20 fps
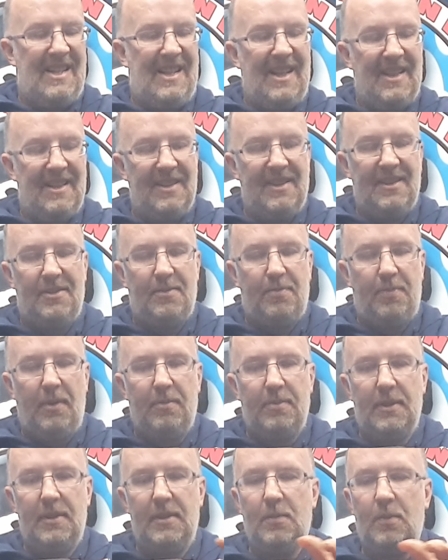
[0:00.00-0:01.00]
And it's
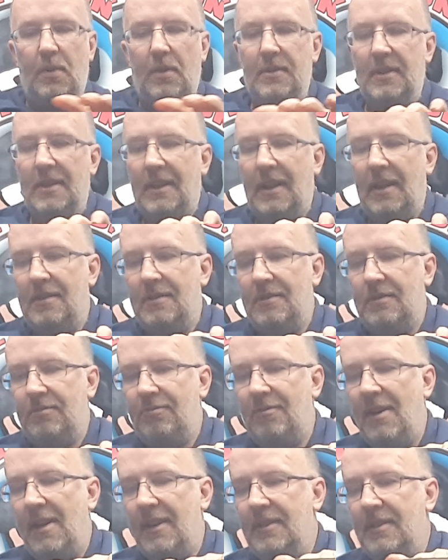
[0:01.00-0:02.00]
probably the one that gets
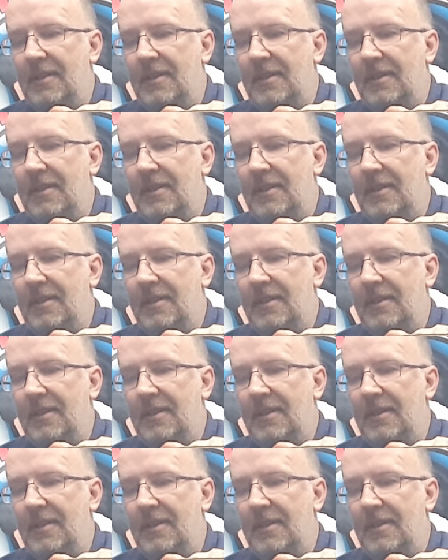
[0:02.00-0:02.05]
ran